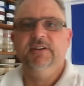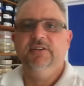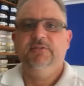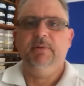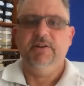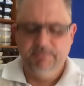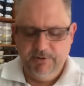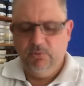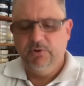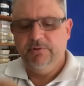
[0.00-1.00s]
Splash a
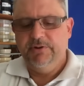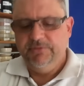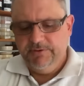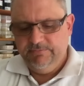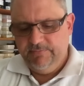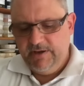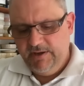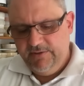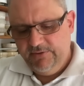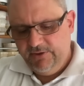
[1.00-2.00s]
bit of water into it,
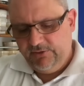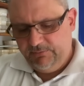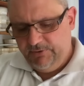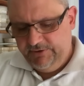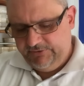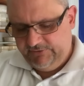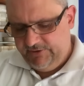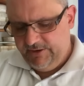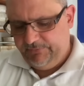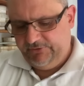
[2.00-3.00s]
and the three
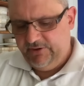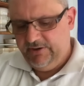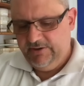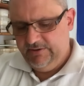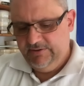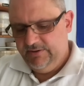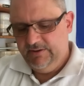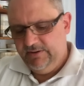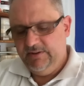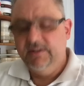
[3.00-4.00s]
steps.
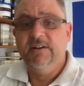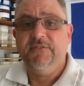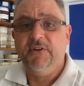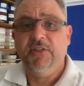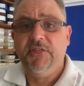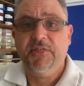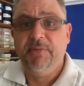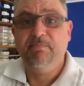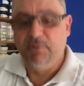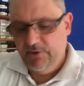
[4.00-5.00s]

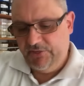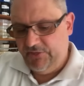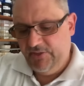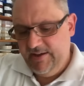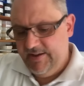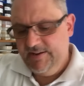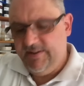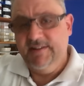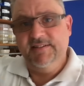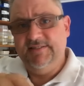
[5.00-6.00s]
Froth, broth,
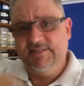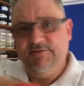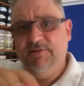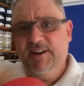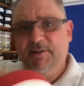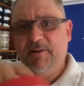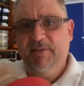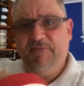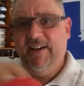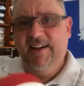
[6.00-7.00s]
and really,
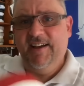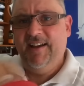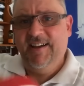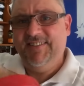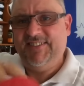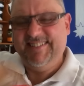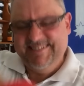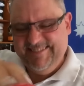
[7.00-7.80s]
really fast!